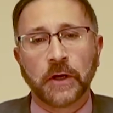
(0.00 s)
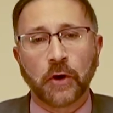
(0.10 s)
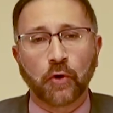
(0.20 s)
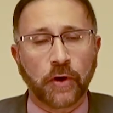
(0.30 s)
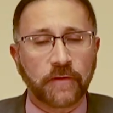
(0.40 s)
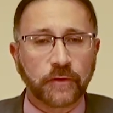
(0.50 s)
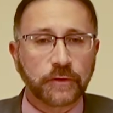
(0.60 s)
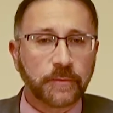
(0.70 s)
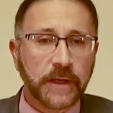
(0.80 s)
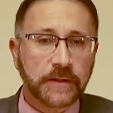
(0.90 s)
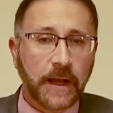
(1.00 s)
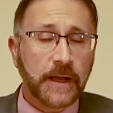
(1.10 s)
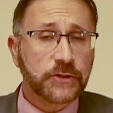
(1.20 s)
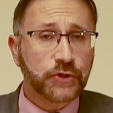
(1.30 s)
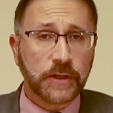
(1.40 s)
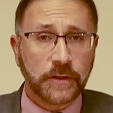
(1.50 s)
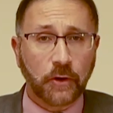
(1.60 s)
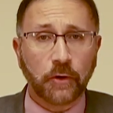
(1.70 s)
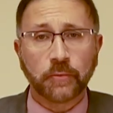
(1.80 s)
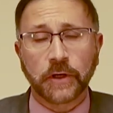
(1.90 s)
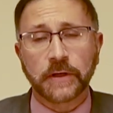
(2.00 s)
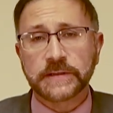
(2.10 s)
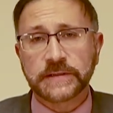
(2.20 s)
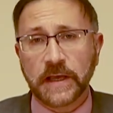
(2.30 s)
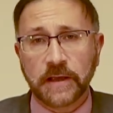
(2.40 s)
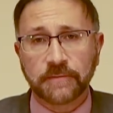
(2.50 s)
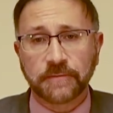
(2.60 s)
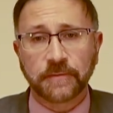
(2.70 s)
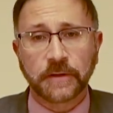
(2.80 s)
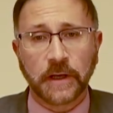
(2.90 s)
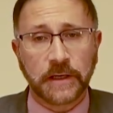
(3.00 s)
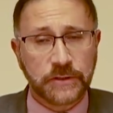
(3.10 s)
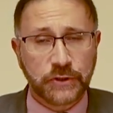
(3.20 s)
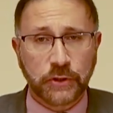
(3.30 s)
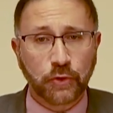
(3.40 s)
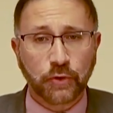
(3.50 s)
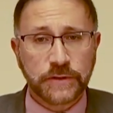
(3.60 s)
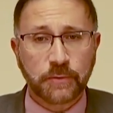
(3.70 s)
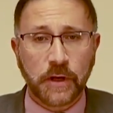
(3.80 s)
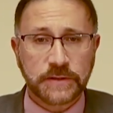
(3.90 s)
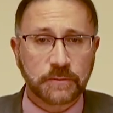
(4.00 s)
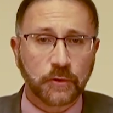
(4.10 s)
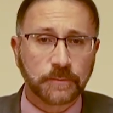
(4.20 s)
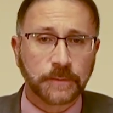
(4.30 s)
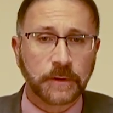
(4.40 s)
or effort to make the Hajj and the Umrah as safe and as secure as possible.